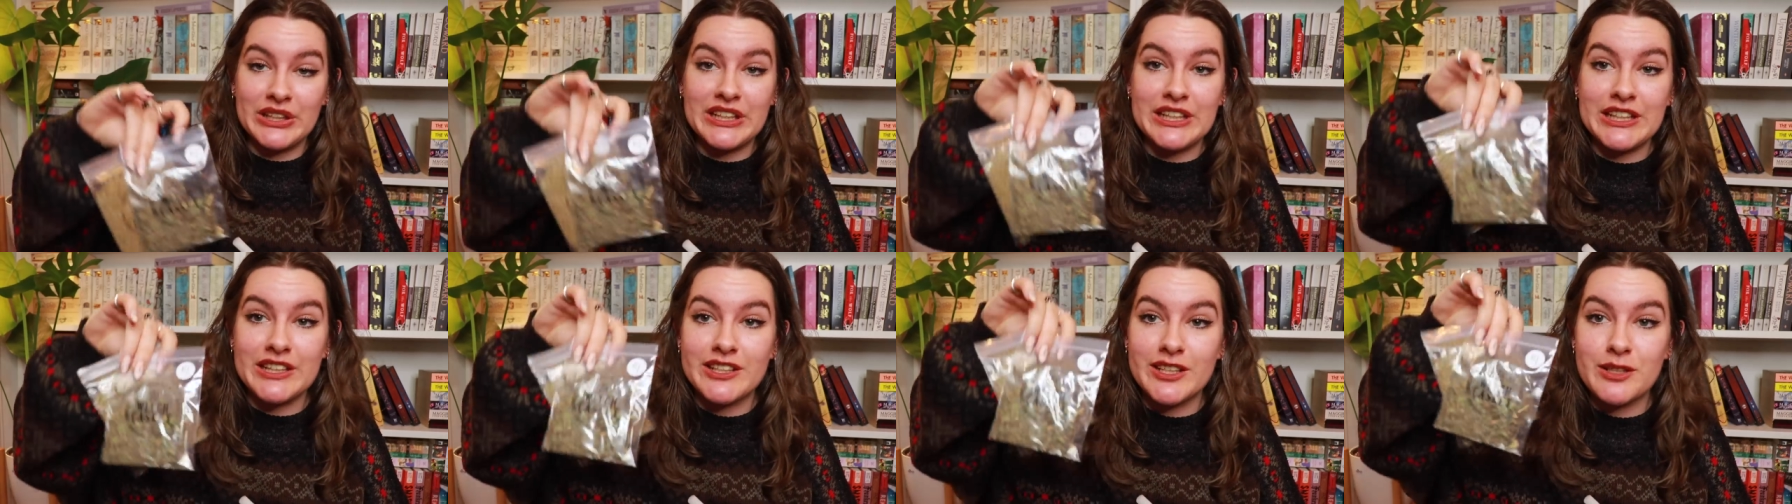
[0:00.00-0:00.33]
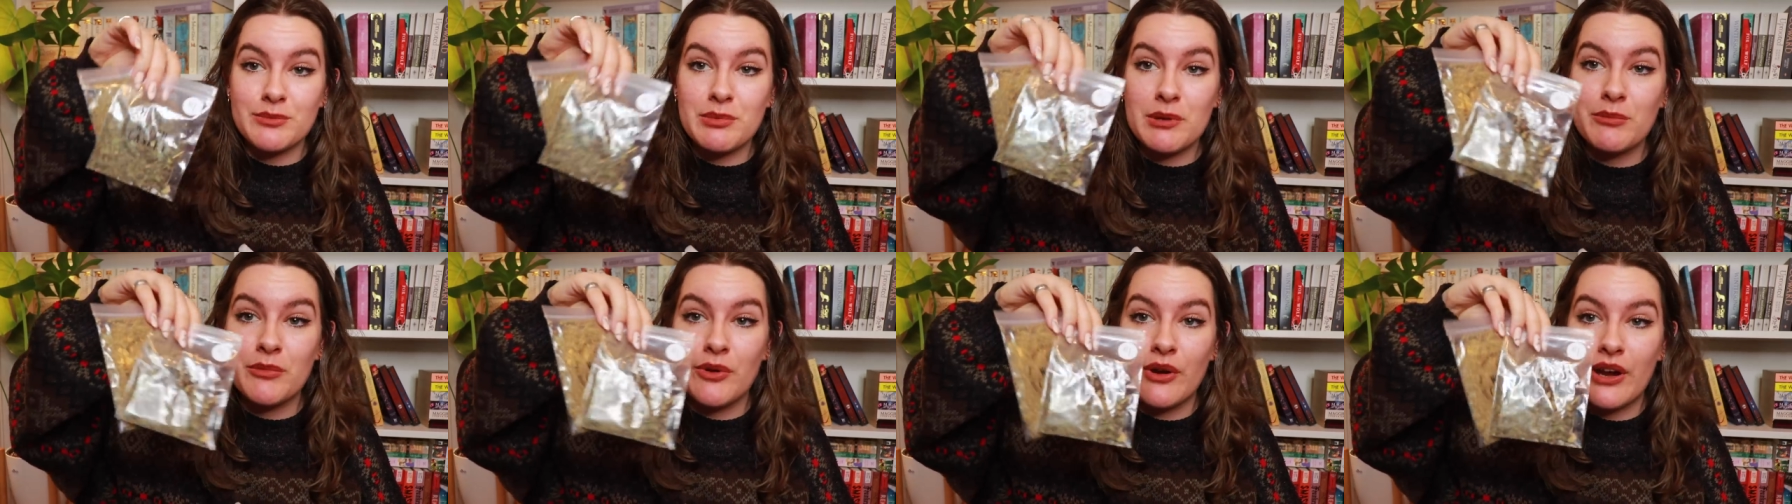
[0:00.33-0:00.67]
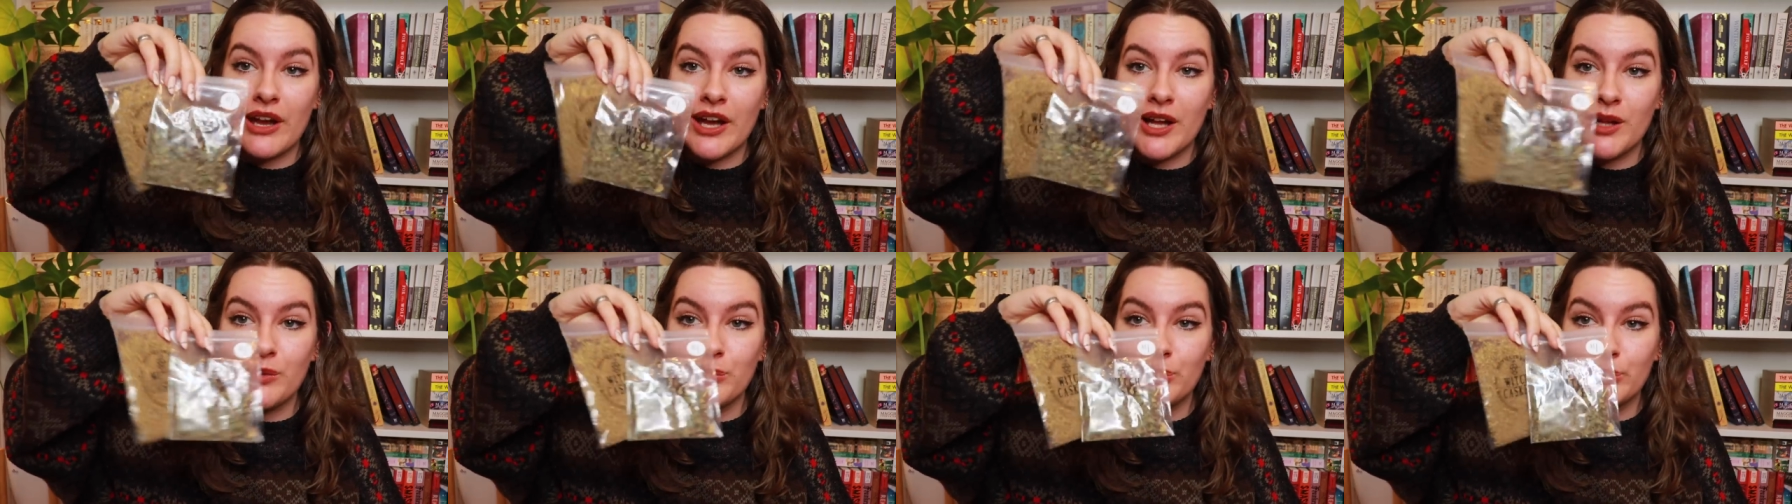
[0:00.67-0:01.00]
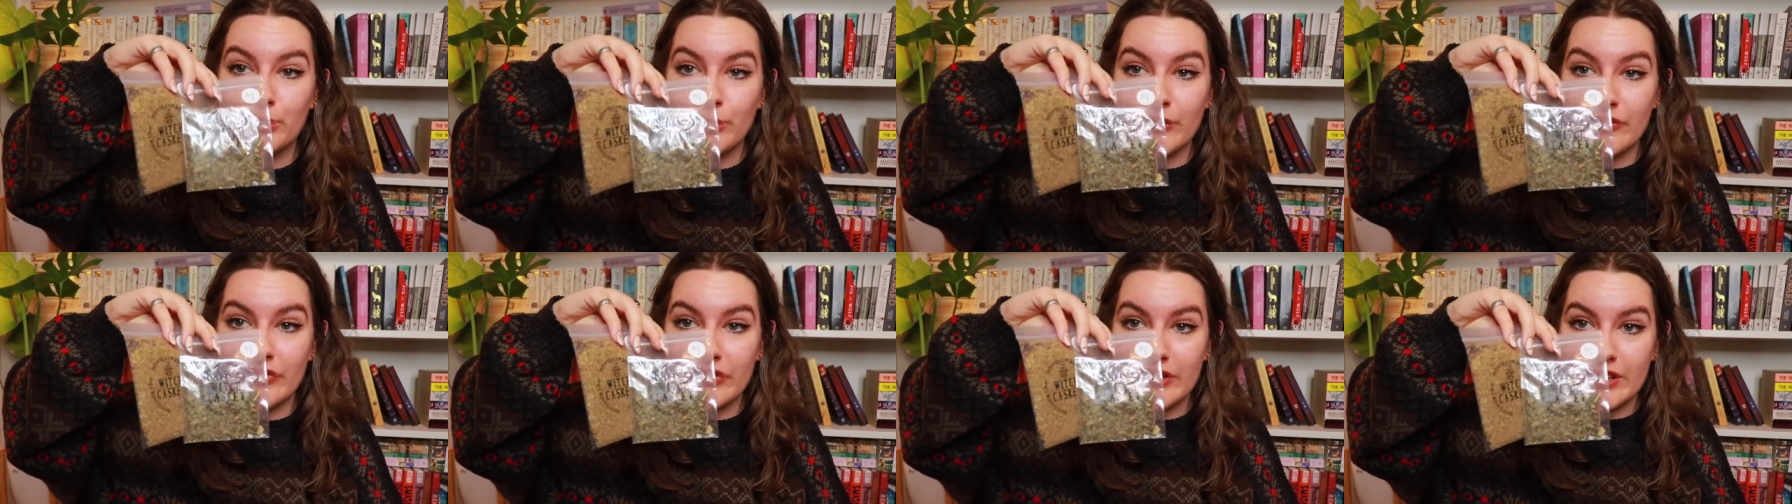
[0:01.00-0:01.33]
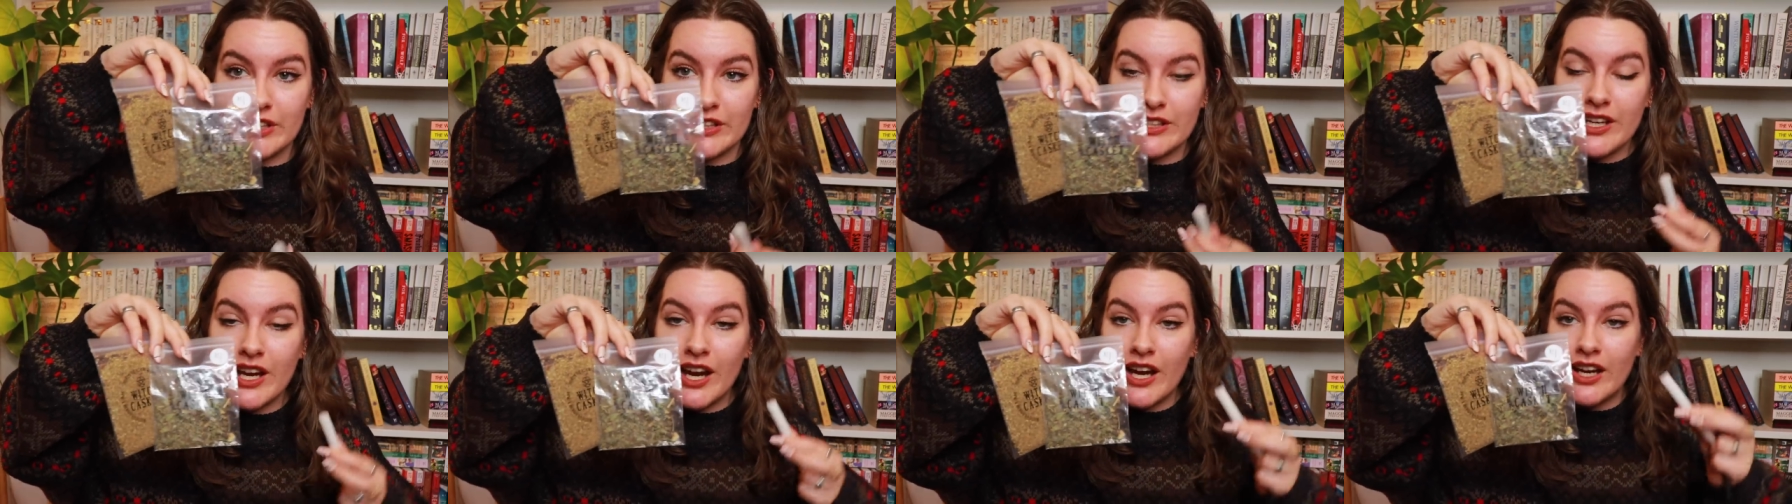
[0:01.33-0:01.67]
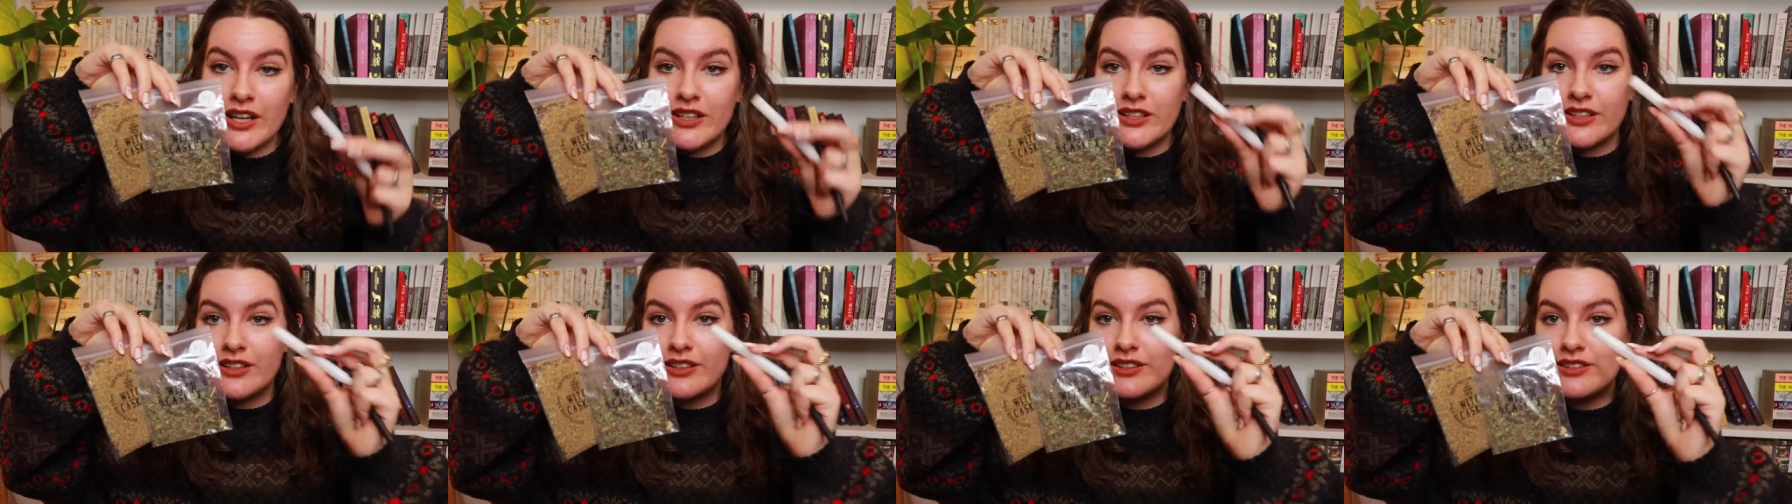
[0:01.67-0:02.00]
needed a bit more help with the
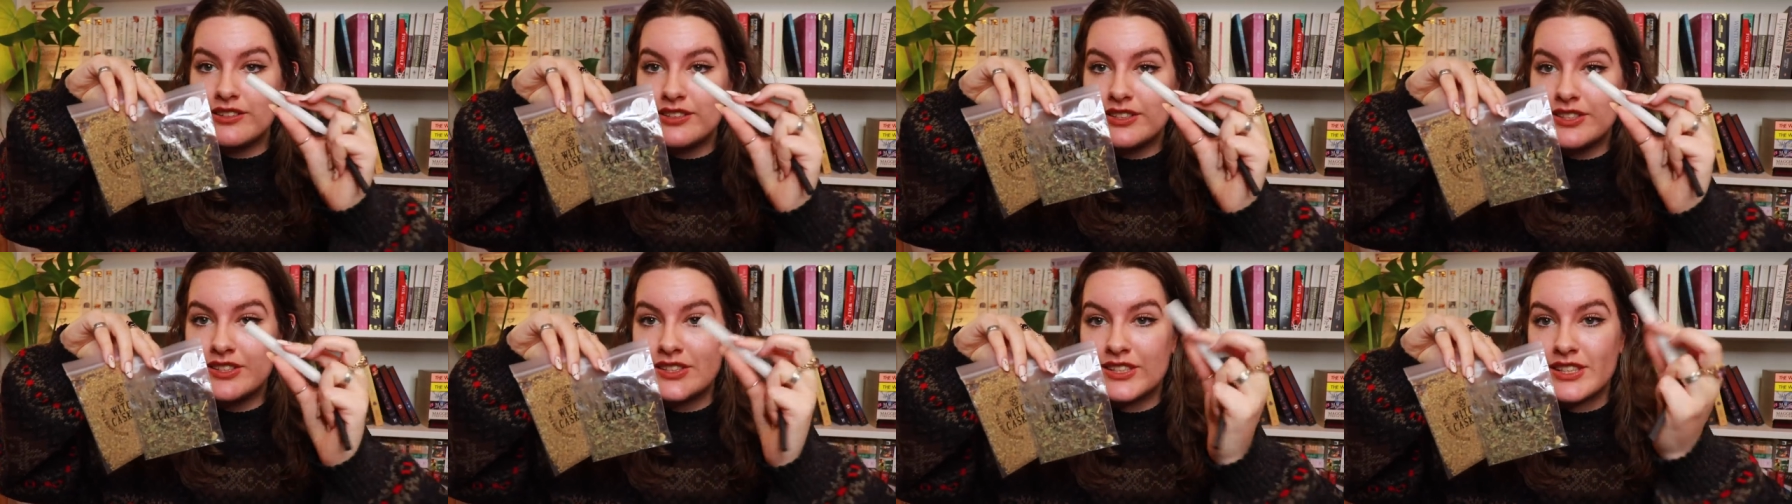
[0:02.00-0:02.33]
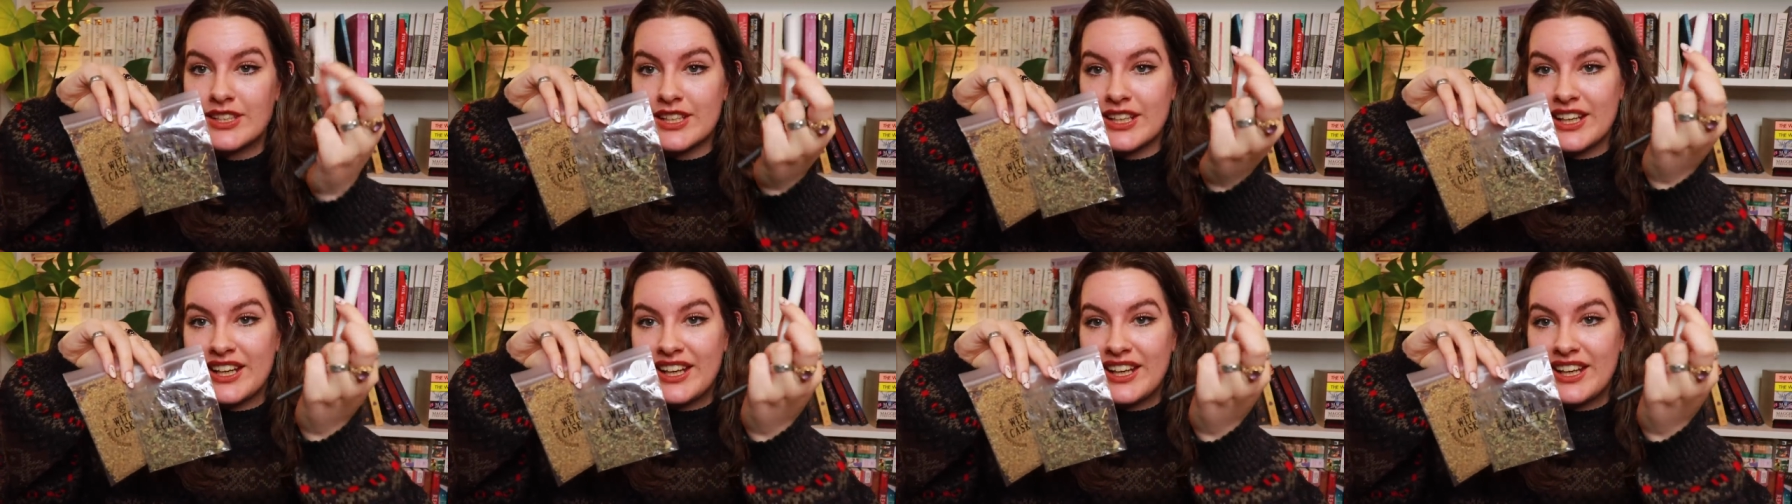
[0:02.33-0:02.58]
guidance.